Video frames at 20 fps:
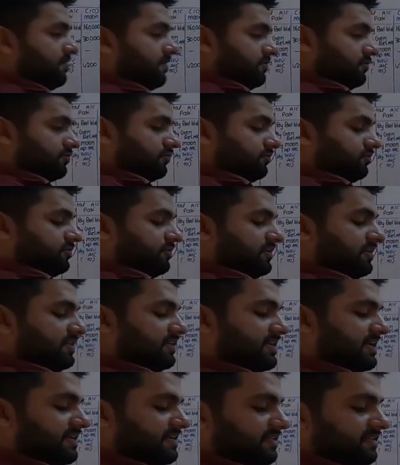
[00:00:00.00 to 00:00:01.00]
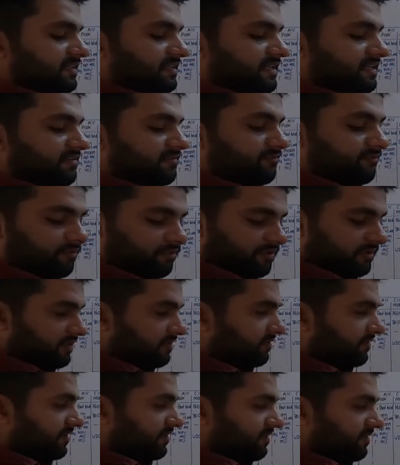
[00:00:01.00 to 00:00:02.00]
So
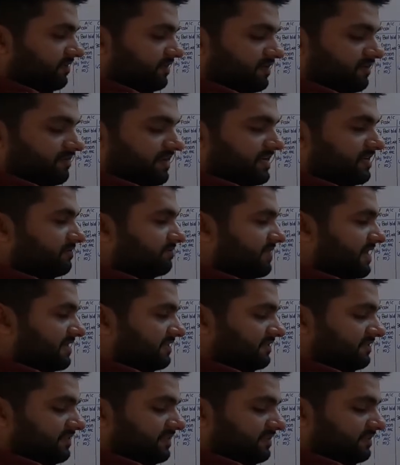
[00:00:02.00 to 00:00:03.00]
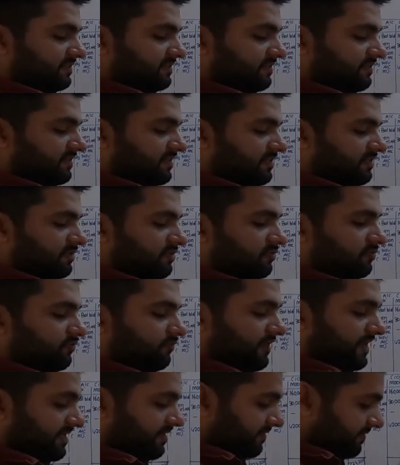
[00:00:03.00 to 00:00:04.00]
399,400 divided by 6 into
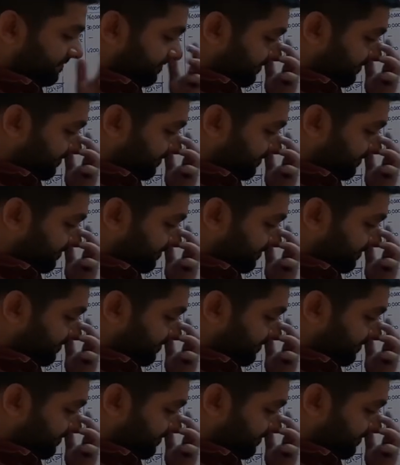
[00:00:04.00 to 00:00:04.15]
5.